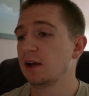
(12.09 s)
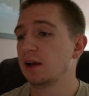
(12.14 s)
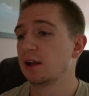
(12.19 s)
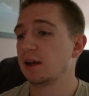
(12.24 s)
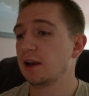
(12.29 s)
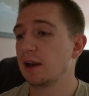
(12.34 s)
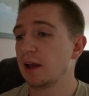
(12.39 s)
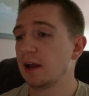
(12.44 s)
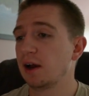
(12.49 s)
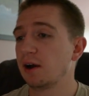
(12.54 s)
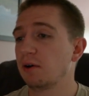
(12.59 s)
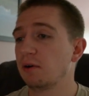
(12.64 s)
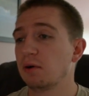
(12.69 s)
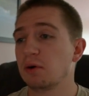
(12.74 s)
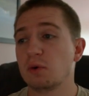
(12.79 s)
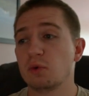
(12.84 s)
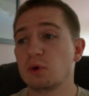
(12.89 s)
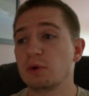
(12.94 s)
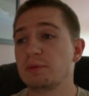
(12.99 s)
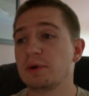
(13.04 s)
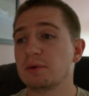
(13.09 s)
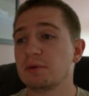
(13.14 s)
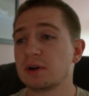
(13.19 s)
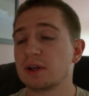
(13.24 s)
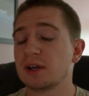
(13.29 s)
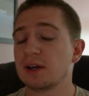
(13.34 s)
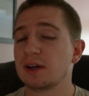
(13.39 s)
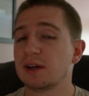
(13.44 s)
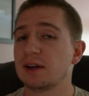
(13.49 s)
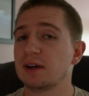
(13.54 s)
Now, we'll be able to
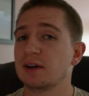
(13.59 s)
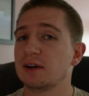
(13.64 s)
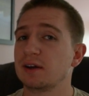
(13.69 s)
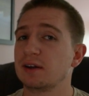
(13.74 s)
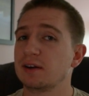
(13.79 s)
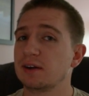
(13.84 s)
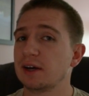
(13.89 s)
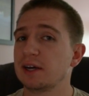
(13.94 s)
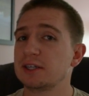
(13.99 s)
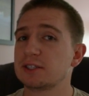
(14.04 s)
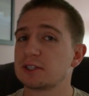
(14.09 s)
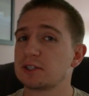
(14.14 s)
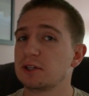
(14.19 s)
get a nice